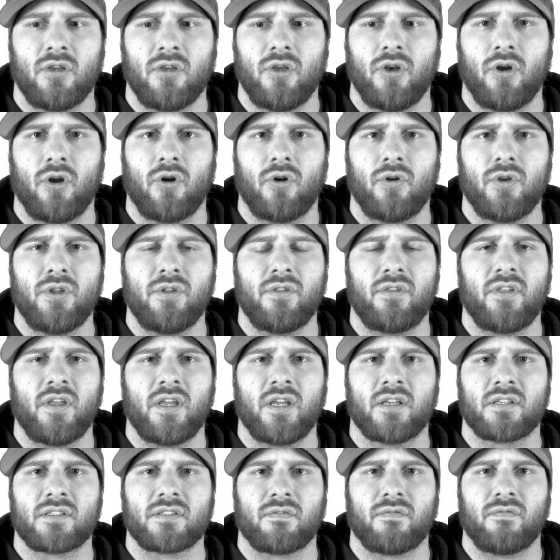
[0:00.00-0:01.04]
You know, you
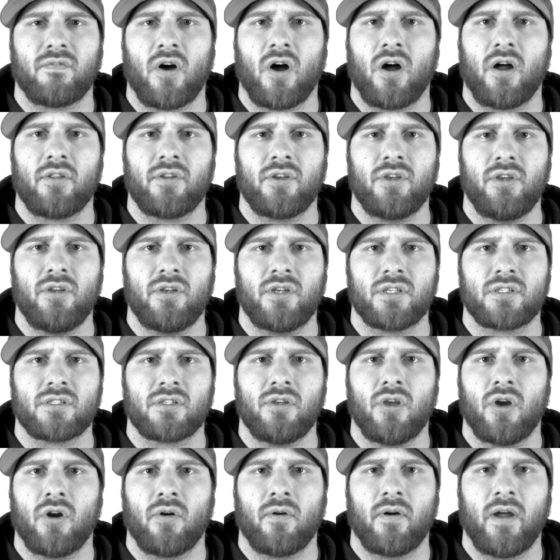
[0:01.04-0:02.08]
think as a father, you just
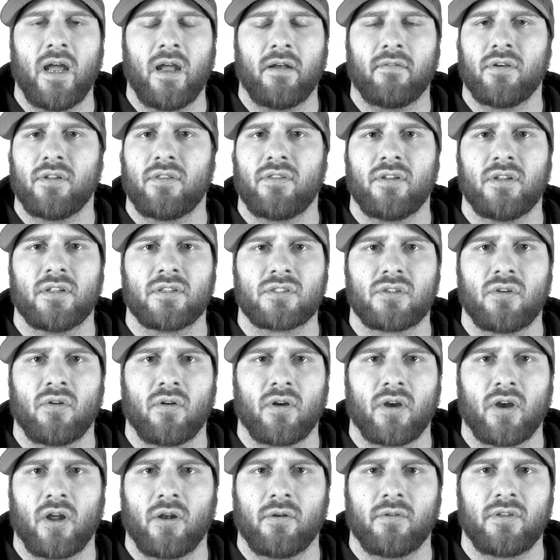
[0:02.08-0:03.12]
know everything that's
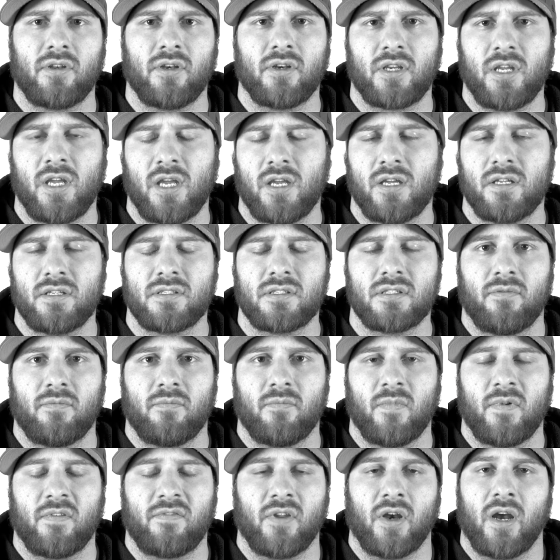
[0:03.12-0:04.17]
going on with your kids.
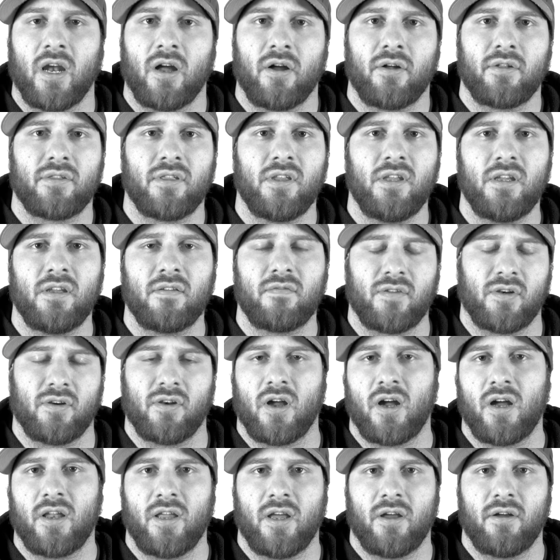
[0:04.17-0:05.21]
If they're healthy, if they're
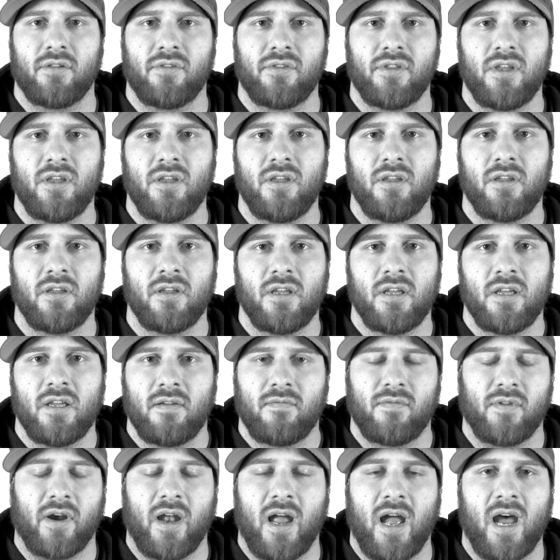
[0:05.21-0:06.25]
not healthy,
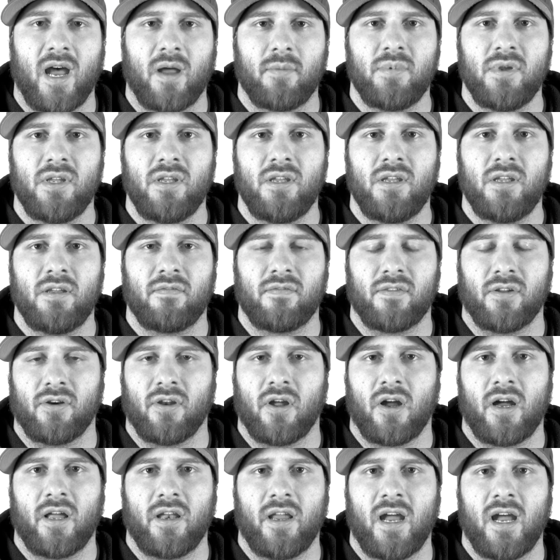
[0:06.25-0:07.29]
if they're happy, if they're
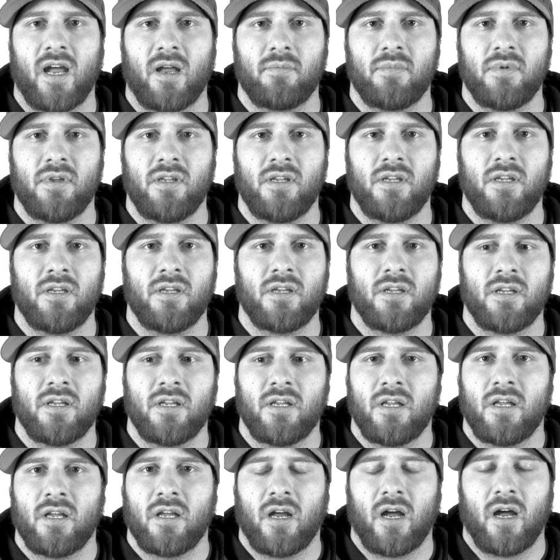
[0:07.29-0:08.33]
not happy.
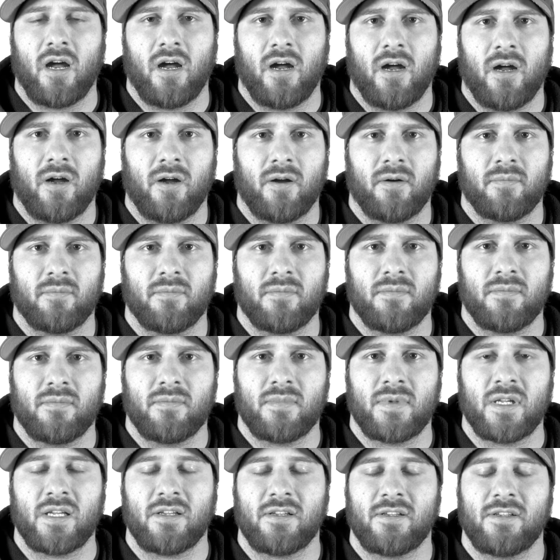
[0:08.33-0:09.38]

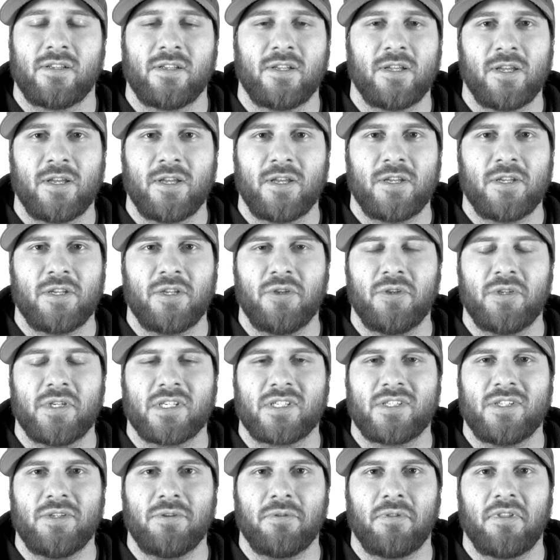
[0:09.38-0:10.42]

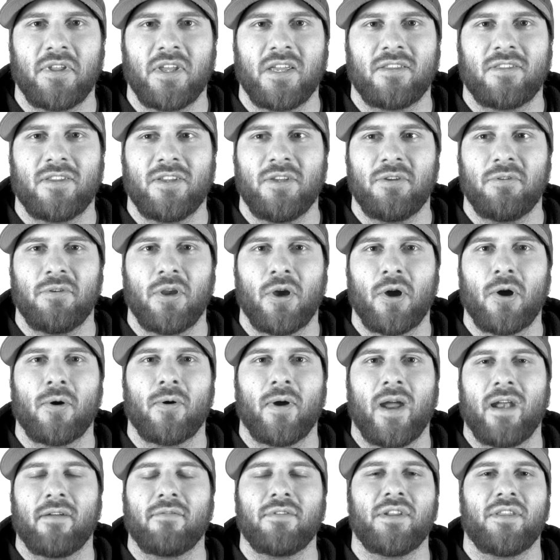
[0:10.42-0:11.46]
You think that you
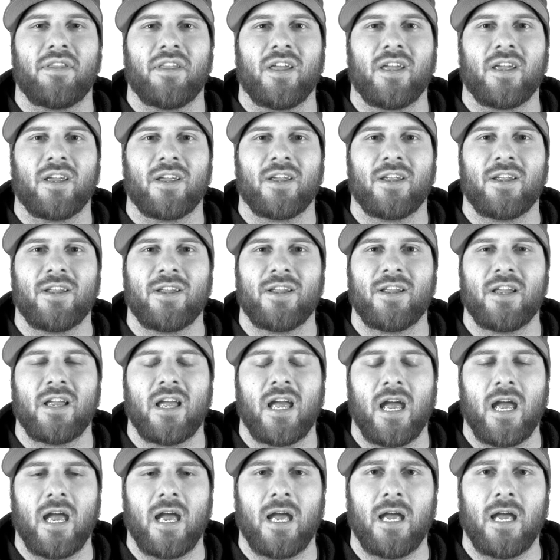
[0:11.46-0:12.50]
know everything.
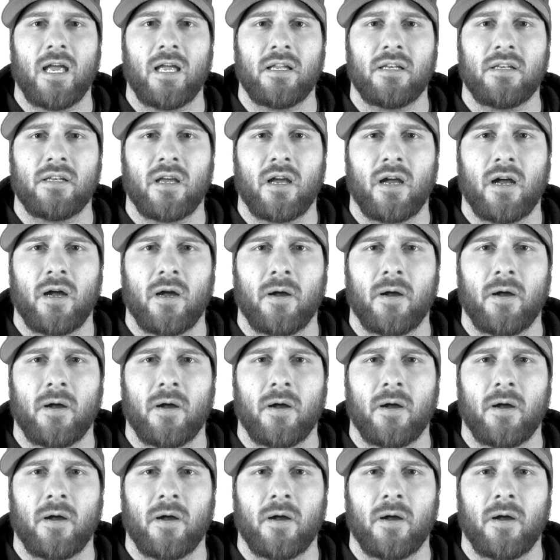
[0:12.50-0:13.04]
And